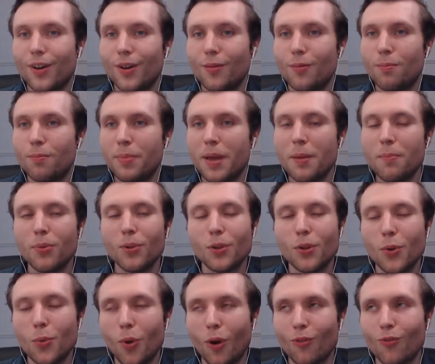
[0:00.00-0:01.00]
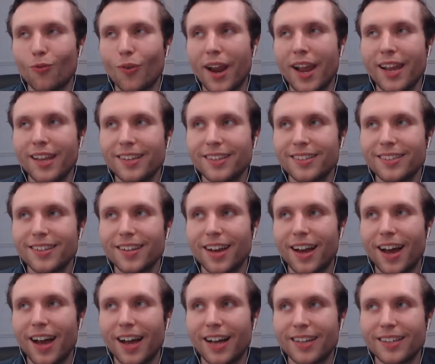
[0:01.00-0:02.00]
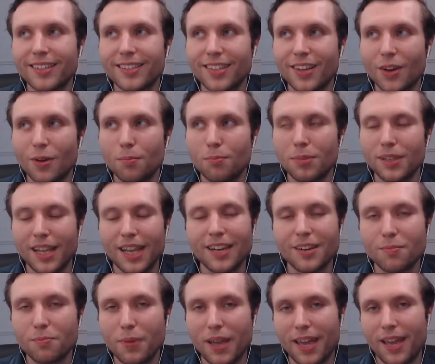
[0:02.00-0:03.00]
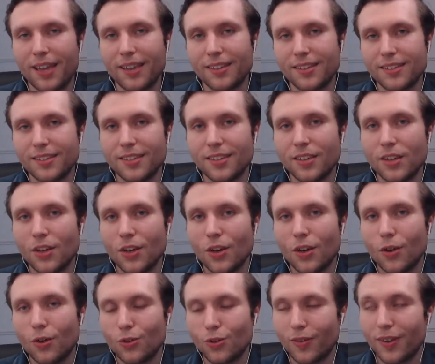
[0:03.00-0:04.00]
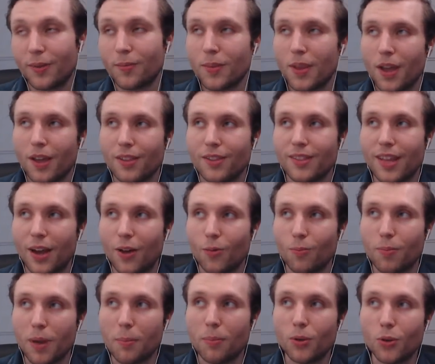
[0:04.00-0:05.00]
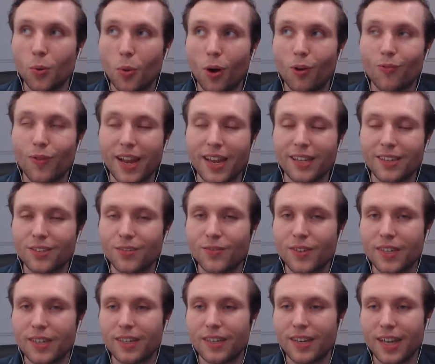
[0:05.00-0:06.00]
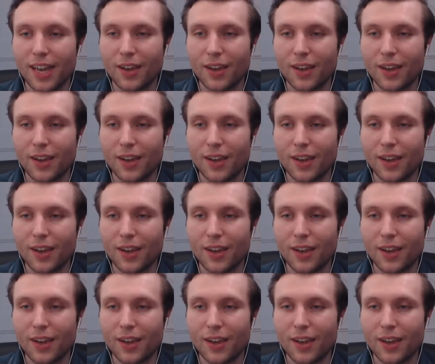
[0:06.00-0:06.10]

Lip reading: people who are raised as plant-based, that people who are raised vegan,